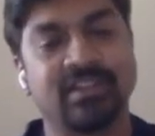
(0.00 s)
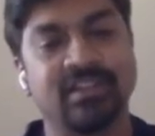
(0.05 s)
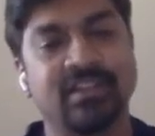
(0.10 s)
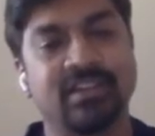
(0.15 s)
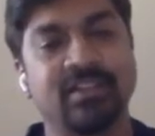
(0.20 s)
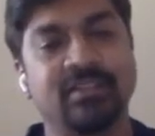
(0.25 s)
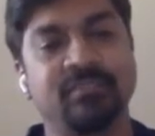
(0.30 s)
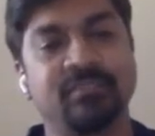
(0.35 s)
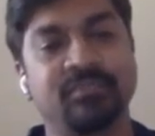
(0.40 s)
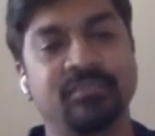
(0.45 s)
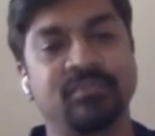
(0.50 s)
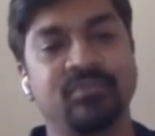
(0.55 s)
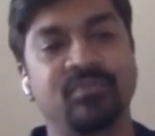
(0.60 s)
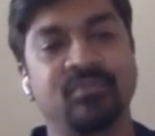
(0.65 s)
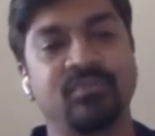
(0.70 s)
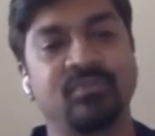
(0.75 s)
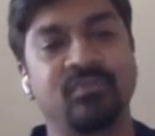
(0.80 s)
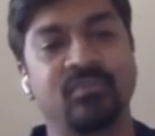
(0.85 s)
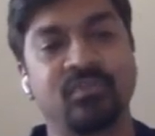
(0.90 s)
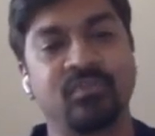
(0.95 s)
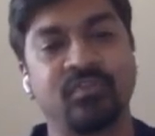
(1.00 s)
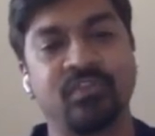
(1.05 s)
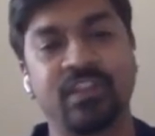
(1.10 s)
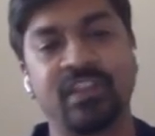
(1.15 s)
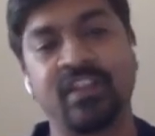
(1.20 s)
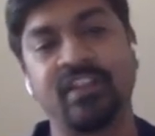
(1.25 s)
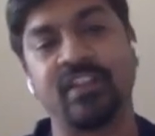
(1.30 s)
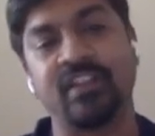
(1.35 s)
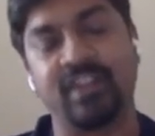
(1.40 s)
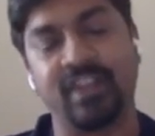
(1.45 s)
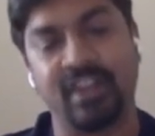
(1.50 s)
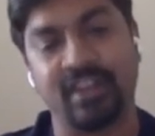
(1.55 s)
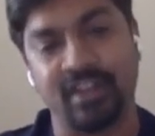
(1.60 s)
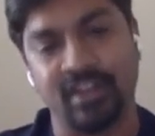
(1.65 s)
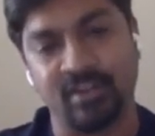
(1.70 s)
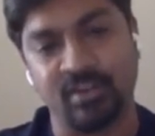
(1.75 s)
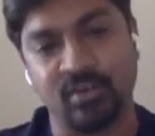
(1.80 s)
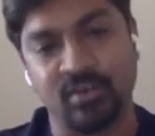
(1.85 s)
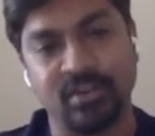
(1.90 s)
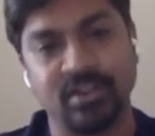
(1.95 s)
um, within the
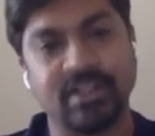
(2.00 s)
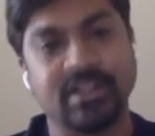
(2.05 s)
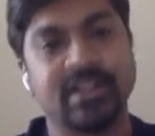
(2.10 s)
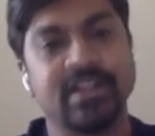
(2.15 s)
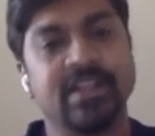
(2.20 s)
data node.